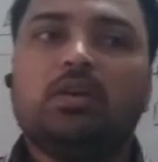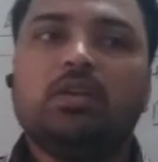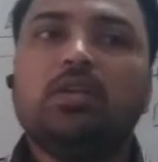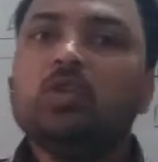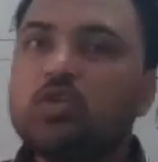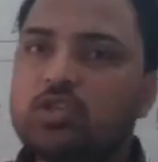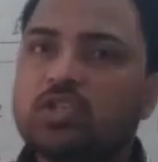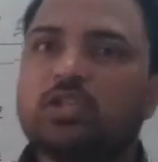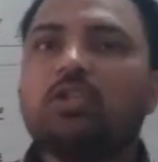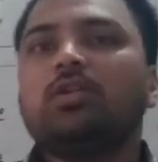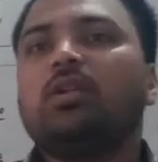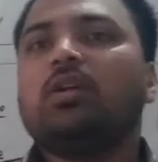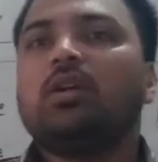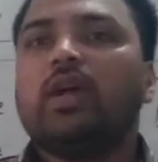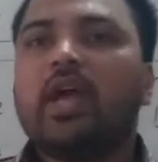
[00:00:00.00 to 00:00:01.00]
neutral,
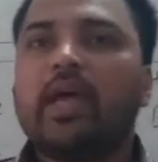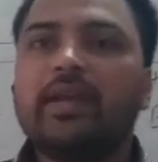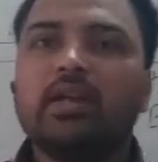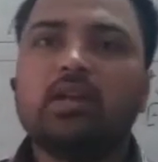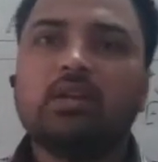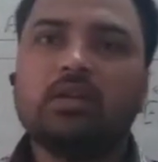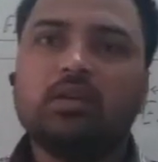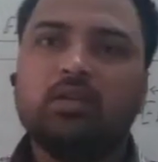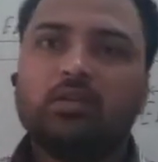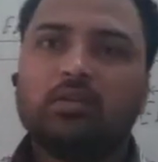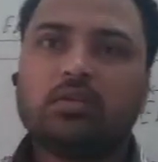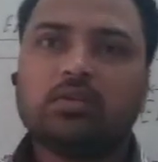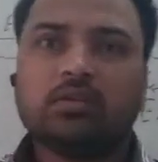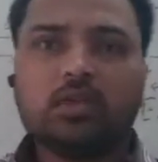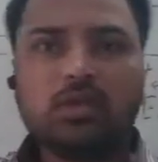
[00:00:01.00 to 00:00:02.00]
and
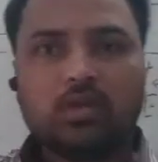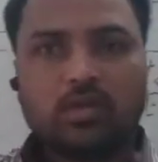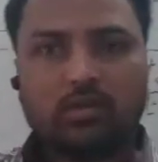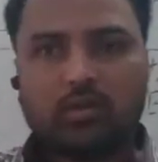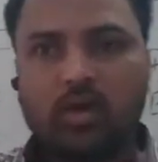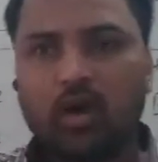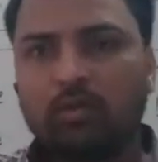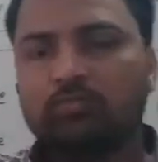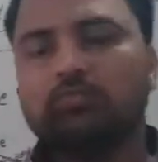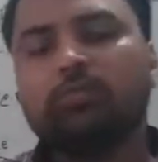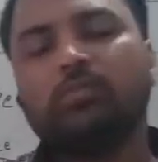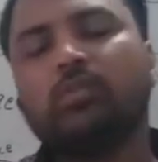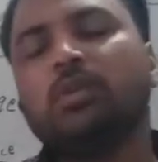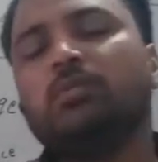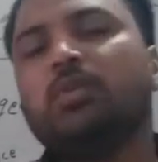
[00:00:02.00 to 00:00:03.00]
the comb
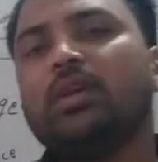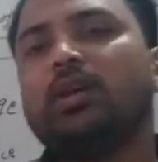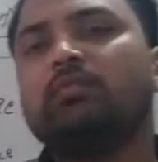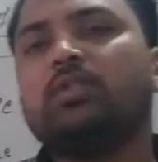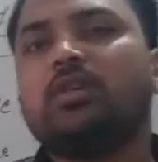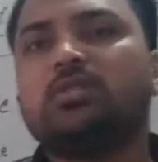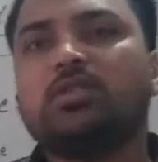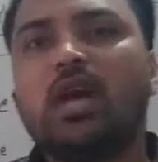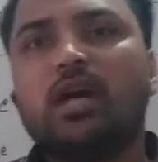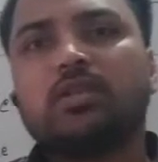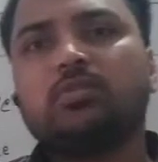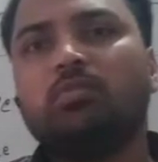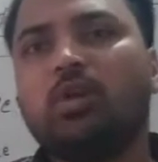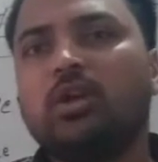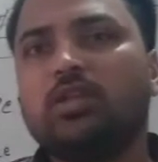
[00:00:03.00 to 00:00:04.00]
will become the
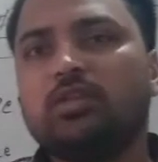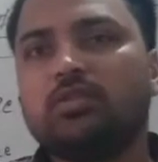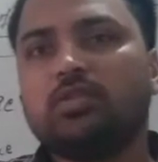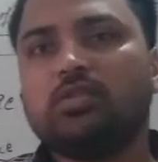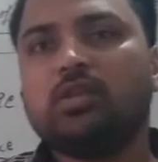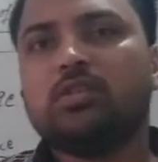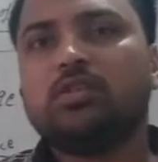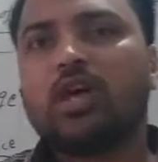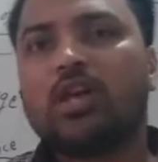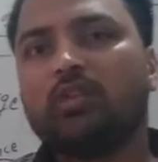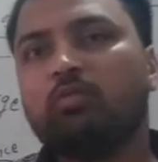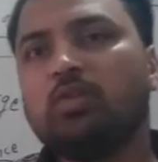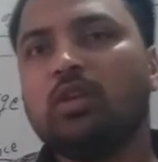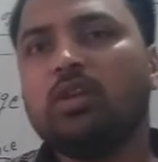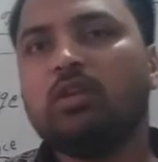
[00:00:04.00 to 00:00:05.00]
charged body. So the
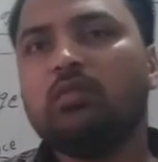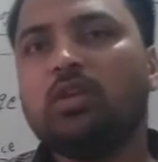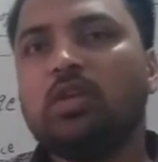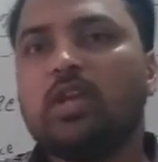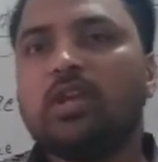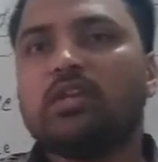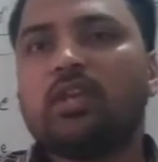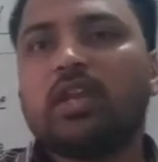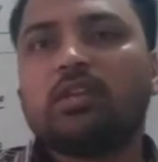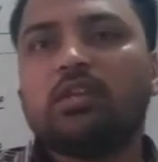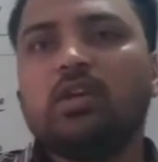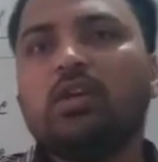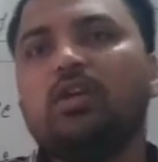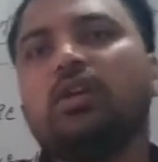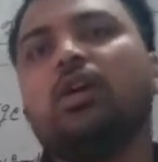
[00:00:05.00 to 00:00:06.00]
charged body will attract
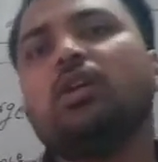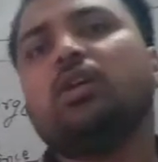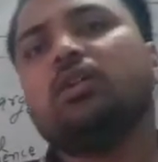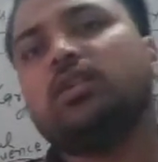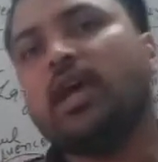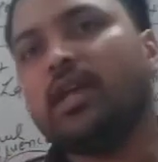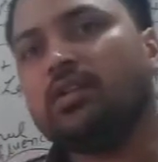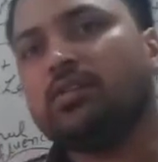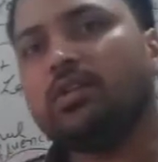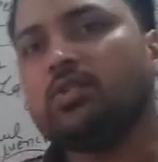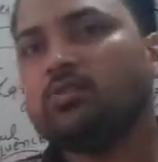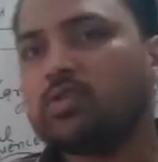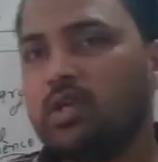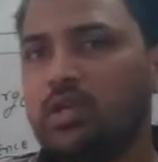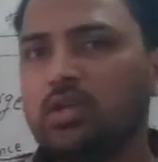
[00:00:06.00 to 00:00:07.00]
that
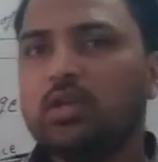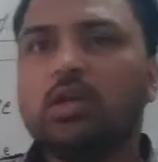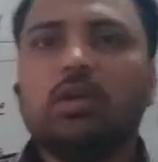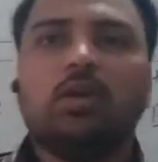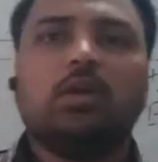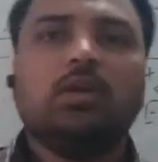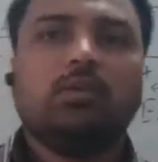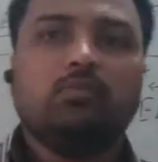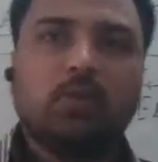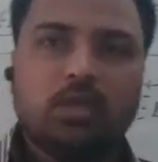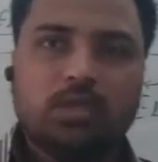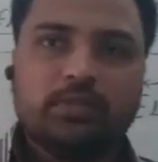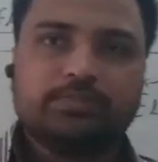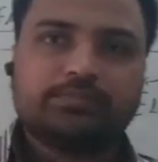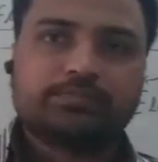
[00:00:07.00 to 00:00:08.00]
neutral
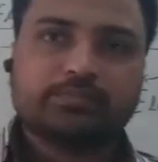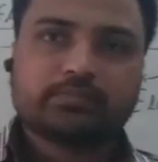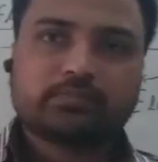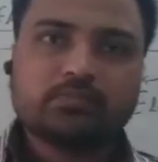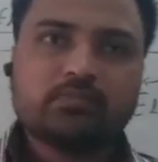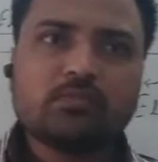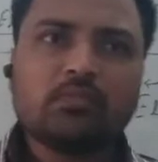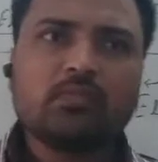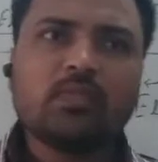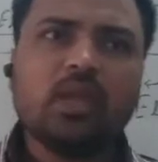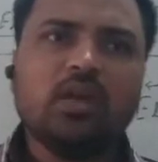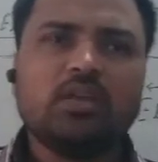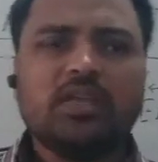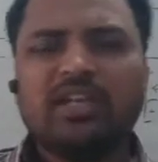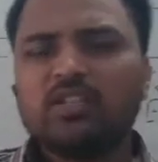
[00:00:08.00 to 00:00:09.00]
body.
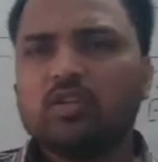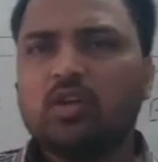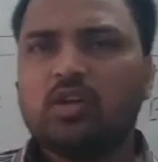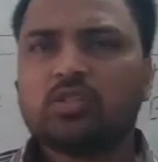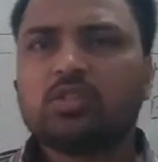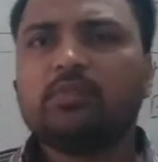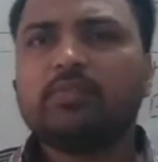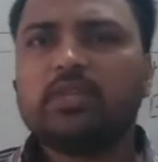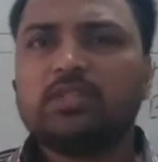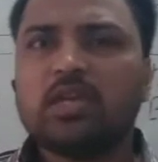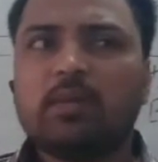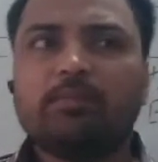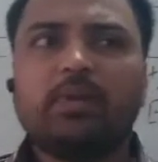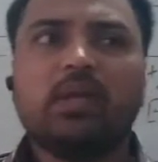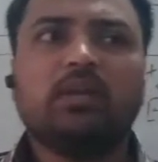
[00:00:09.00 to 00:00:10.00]
There is lots of
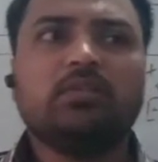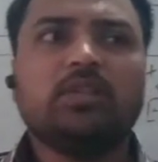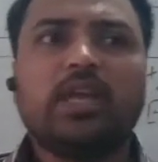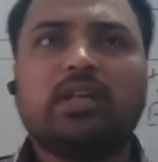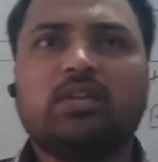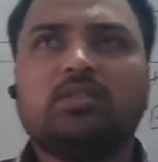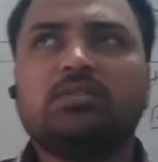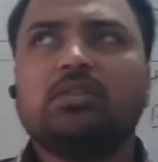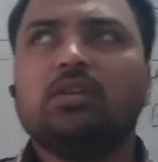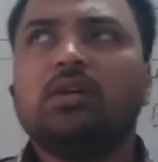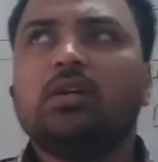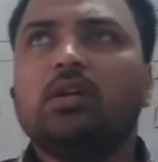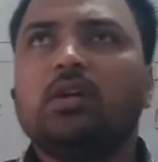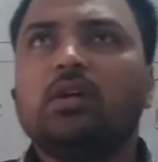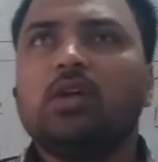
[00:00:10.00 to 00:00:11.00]
example, that is
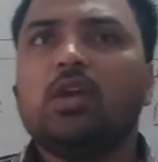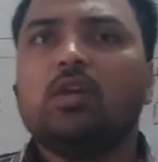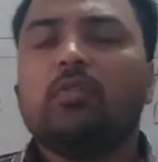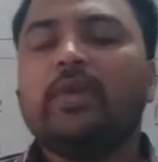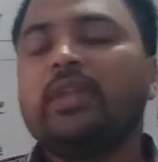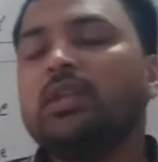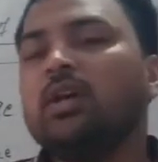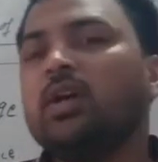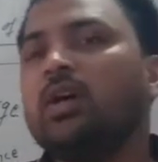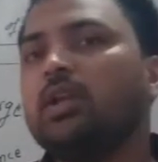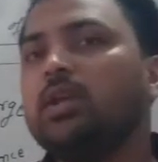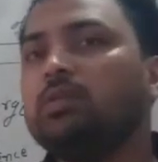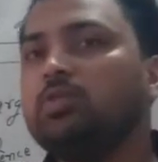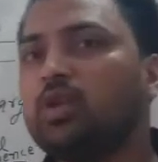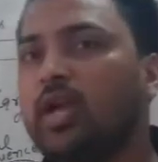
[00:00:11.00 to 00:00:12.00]
when the
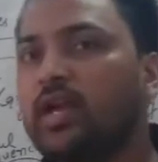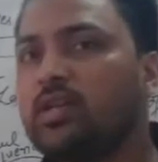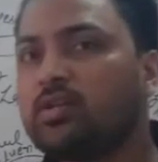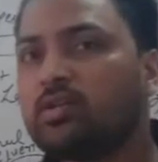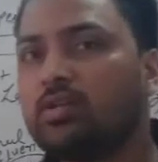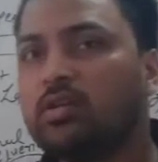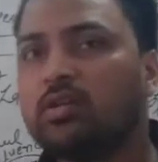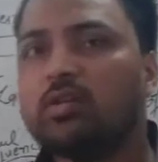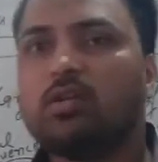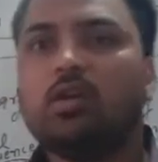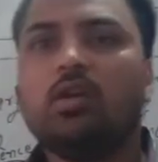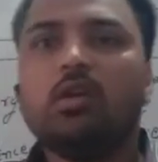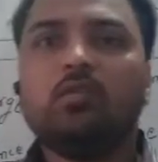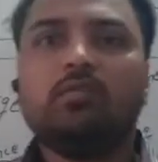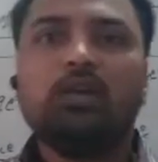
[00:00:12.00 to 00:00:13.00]
ebonite rod
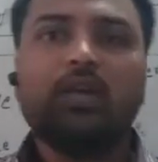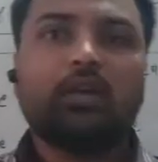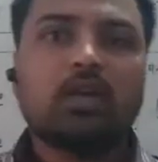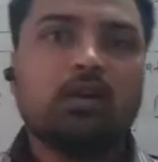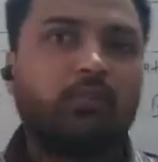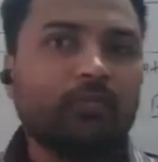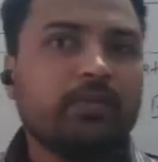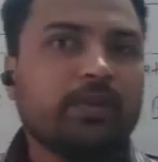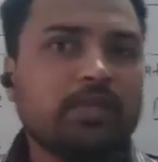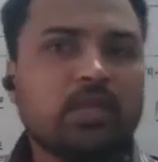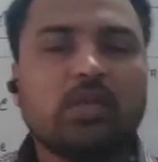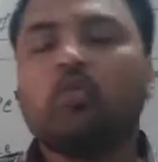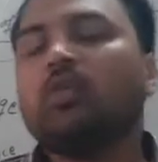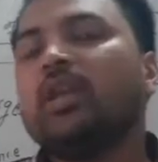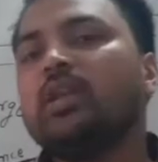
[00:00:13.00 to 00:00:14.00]
will rub with
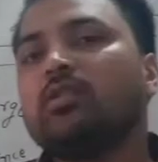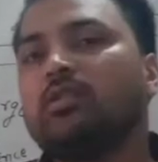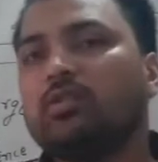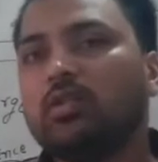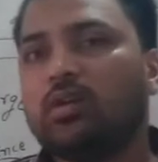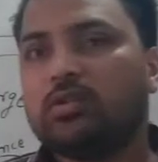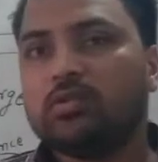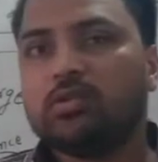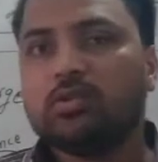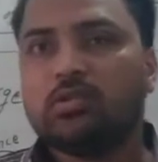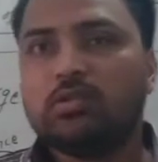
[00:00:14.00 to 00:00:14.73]
the woolen cloth,